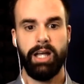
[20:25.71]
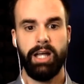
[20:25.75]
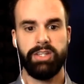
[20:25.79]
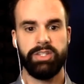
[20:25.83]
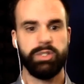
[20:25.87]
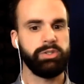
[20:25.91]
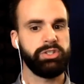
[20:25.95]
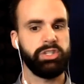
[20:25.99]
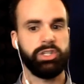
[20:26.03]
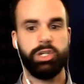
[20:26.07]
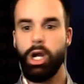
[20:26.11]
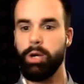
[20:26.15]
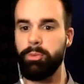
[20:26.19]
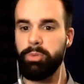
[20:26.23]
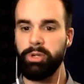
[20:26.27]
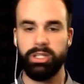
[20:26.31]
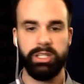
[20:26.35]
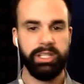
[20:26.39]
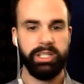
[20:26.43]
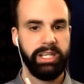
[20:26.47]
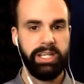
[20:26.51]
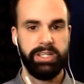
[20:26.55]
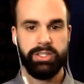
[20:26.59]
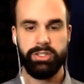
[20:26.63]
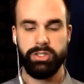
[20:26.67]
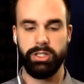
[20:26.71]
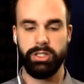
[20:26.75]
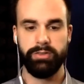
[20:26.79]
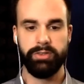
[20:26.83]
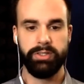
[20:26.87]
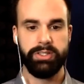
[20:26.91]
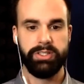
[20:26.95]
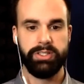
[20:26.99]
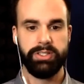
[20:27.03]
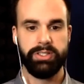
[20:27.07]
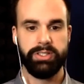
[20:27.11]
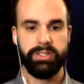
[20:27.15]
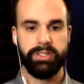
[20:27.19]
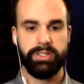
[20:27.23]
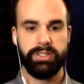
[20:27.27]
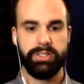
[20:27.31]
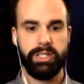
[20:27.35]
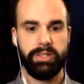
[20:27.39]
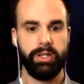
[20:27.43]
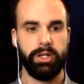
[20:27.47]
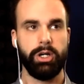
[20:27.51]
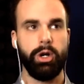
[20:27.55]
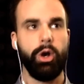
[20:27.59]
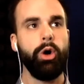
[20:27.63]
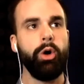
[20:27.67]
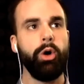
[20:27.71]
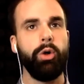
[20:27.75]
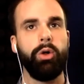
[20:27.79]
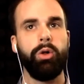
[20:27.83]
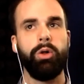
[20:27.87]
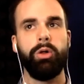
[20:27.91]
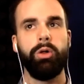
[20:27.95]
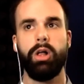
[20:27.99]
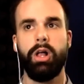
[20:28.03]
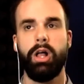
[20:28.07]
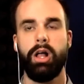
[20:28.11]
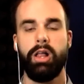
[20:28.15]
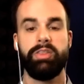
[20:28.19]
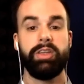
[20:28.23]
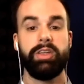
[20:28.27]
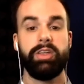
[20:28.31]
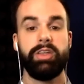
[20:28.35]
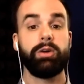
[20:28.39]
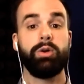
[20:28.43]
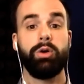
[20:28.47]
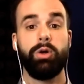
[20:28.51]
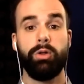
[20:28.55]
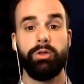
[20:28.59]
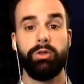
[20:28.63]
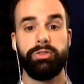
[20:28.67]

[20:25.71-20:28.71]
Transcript: So it's a carpet cleaning service, and their whole